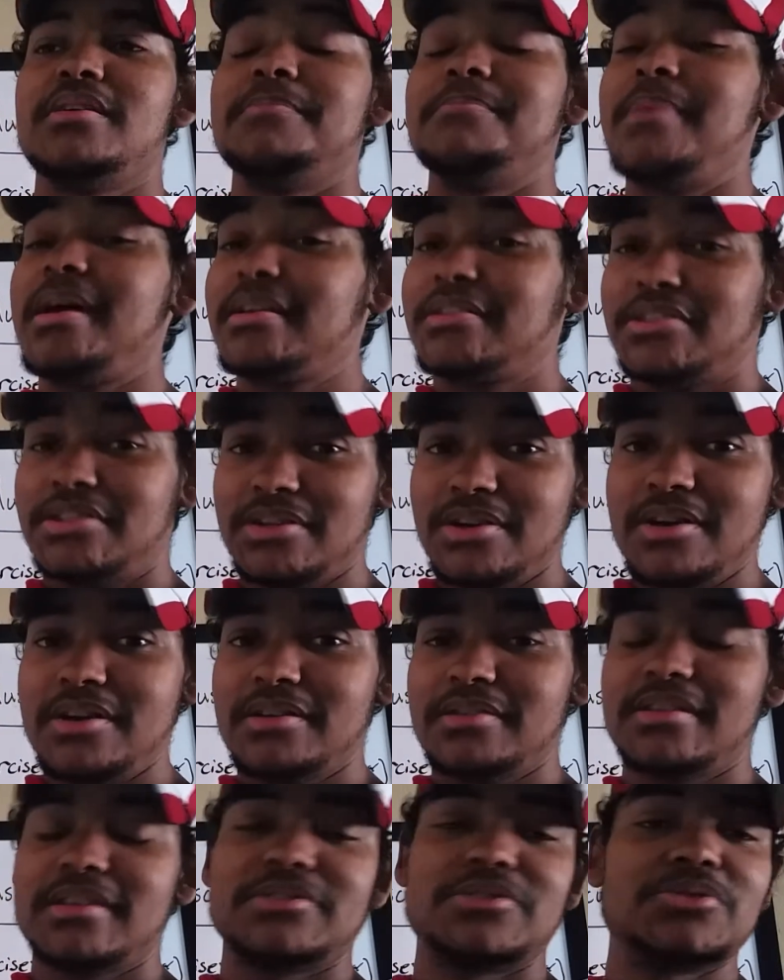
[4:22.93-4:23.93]
Make
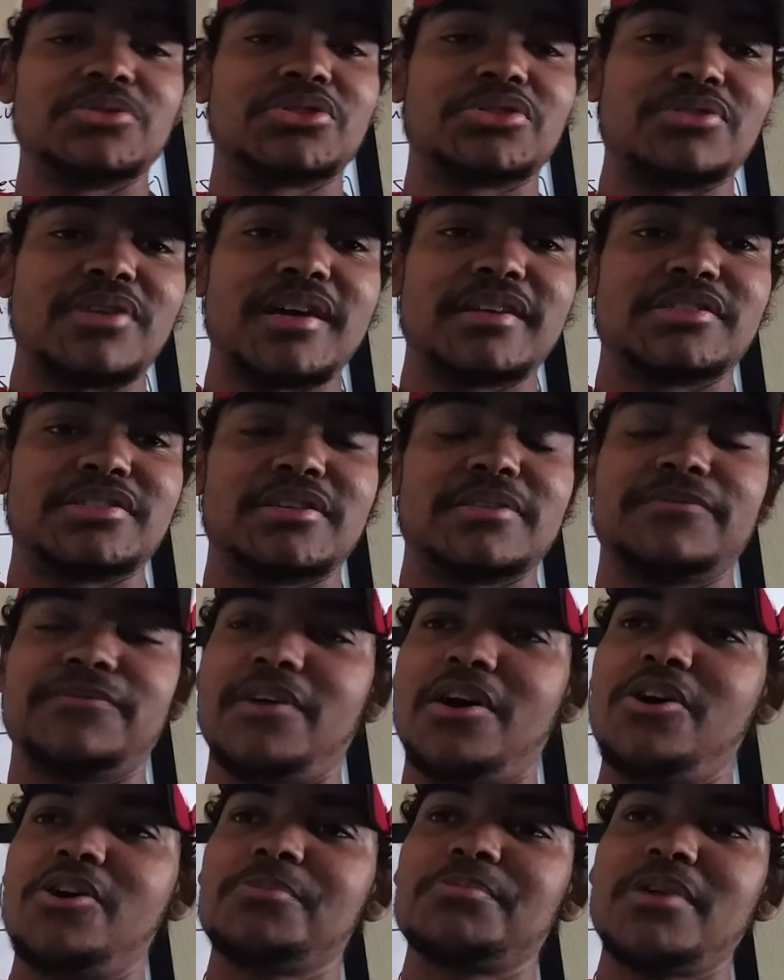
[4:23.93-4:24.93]
sure that you stretch and
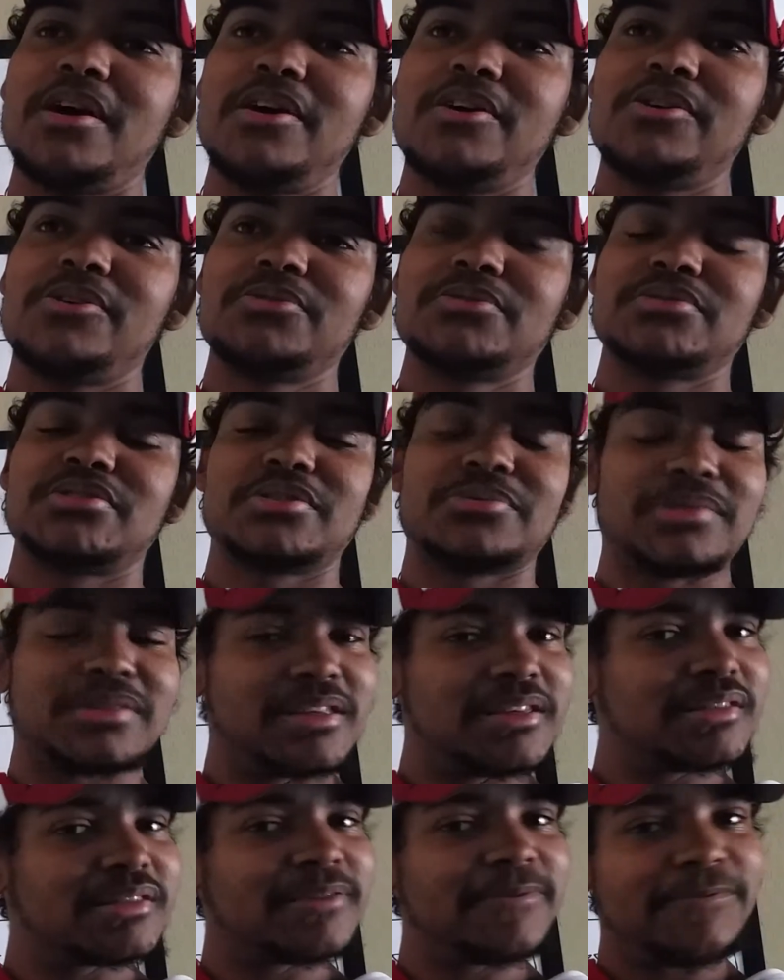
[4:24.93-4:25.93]
foam roll to
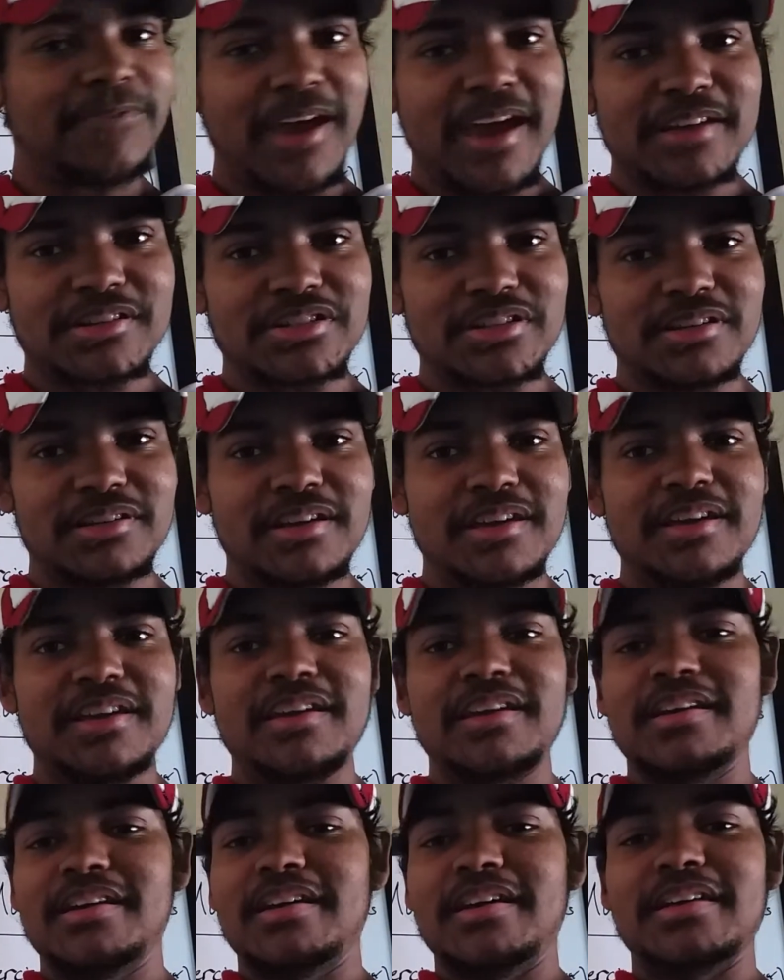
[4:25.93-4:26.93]
release the fascia
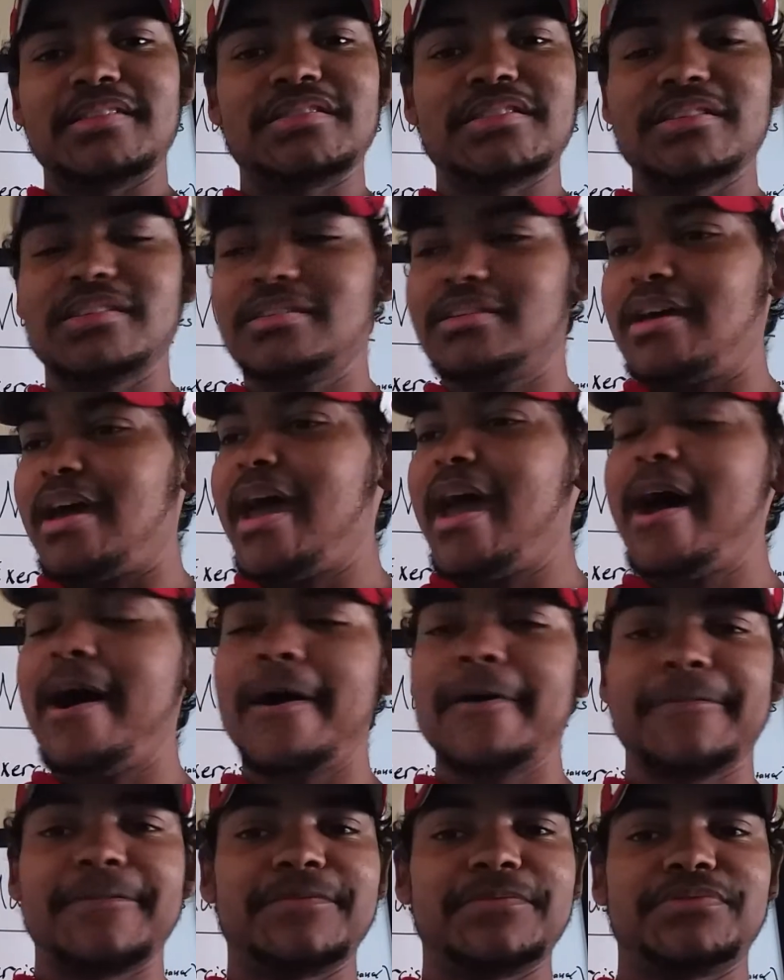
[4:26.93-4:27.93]
and to
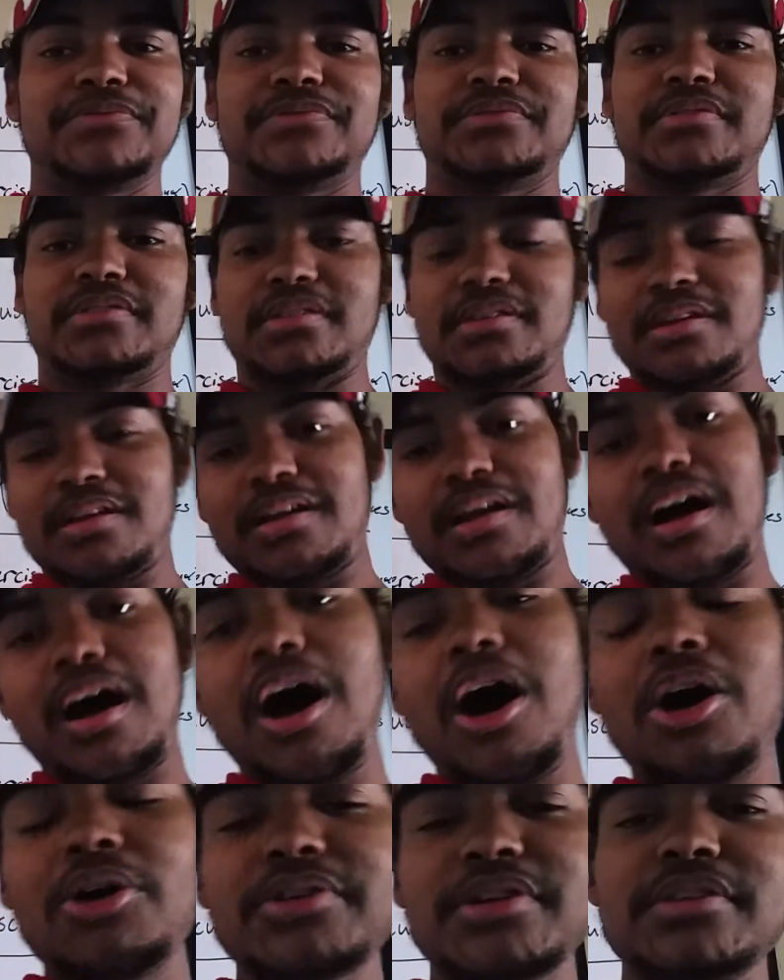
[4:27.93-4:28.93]
have
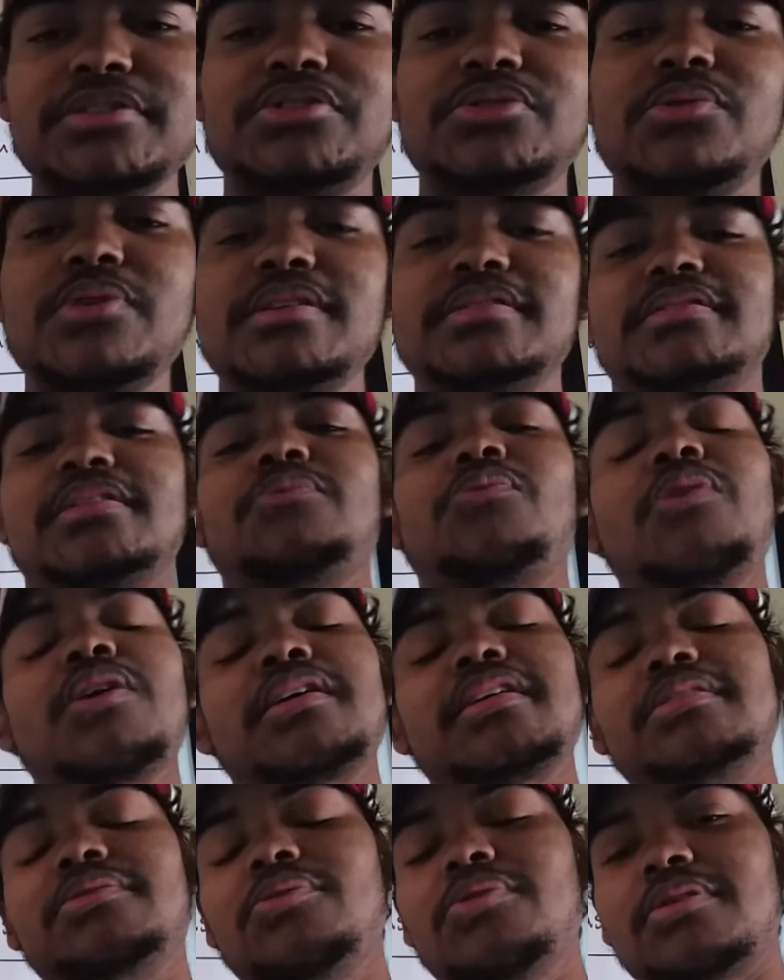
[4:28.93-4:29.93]
all your joints in
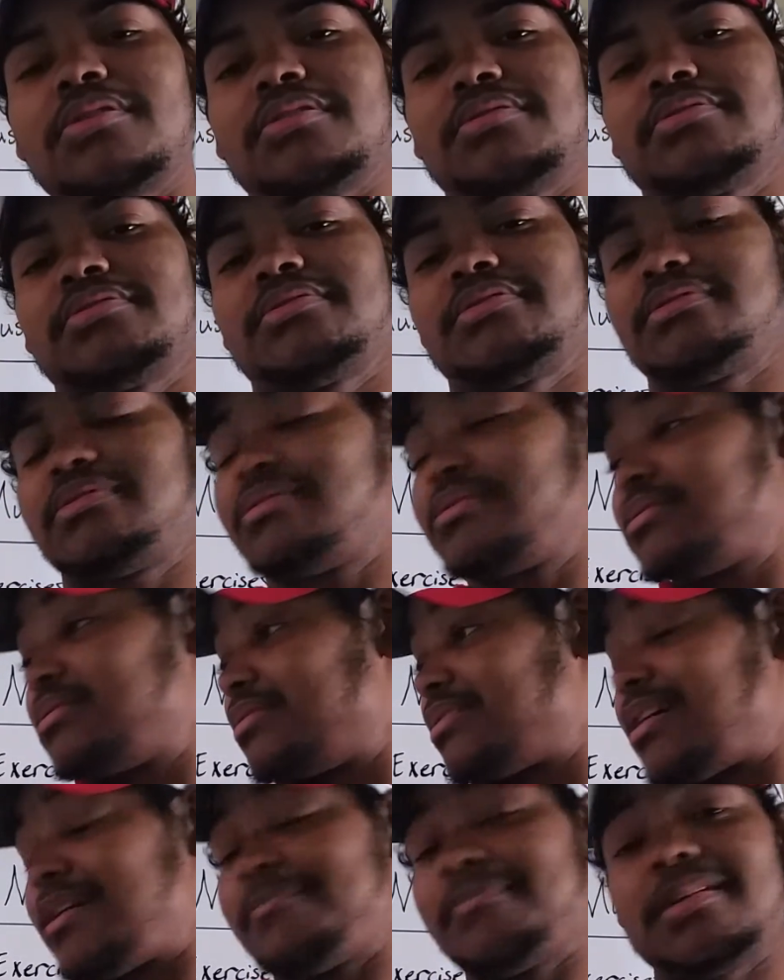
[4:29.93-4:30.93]
working order.
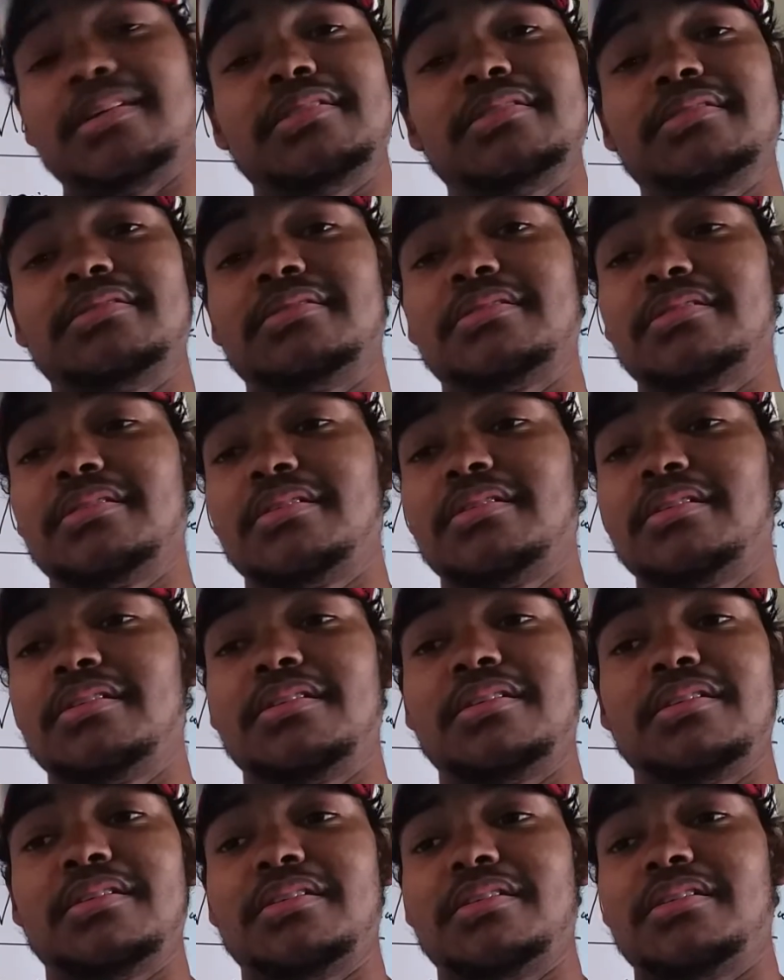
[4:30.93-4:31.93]
I mean,
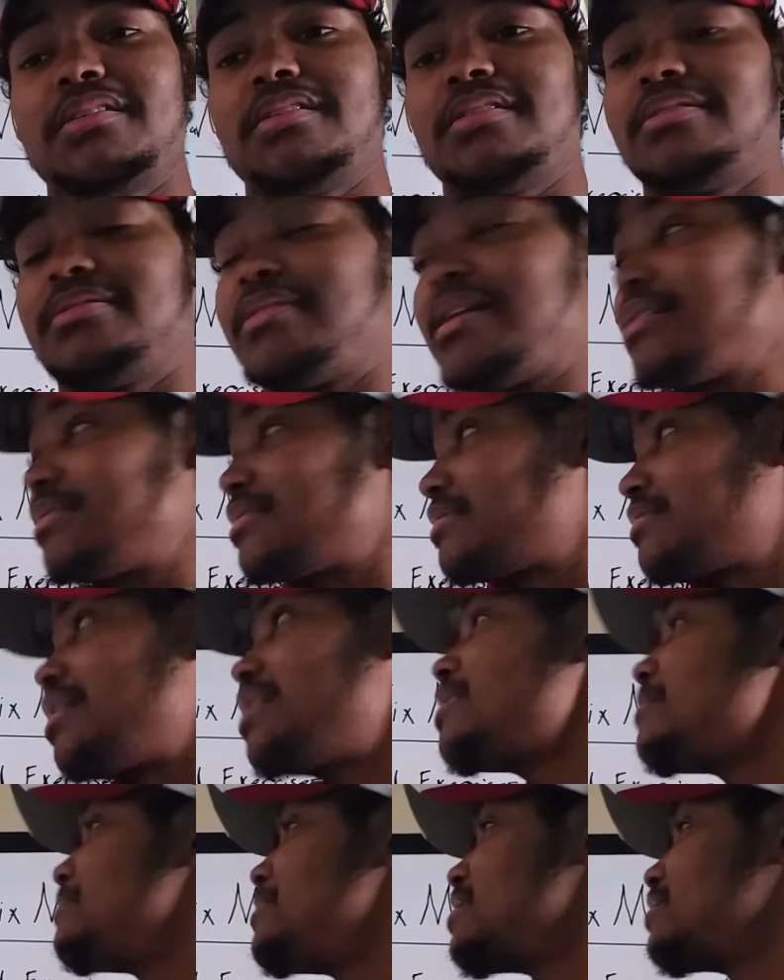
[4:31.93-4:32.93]
that's
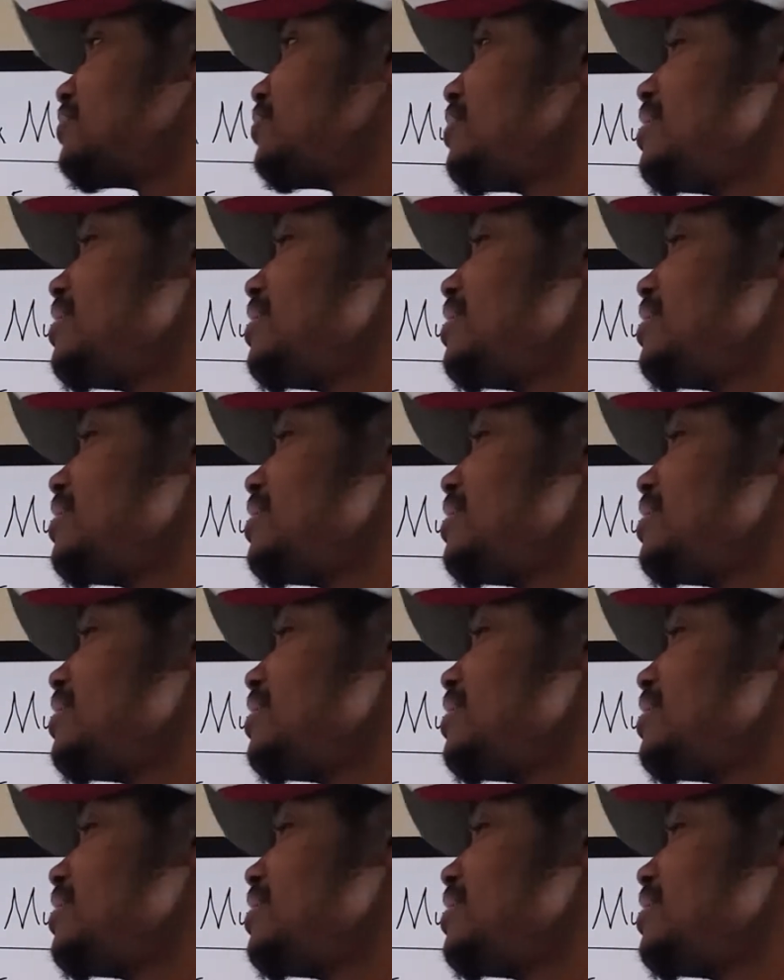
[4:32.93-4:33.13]
another big